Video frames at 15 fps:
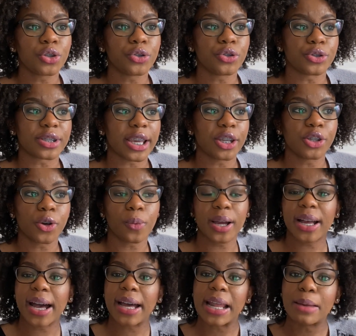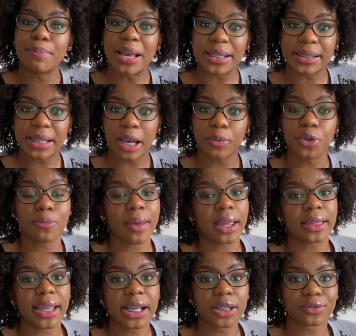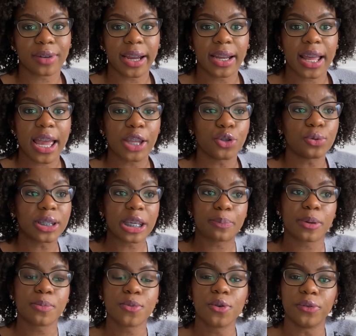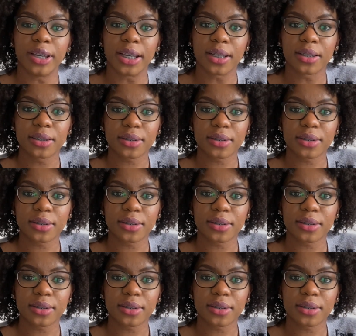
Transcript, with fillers: you say, you know what, God, I messed up. You make things right and you keep it moving.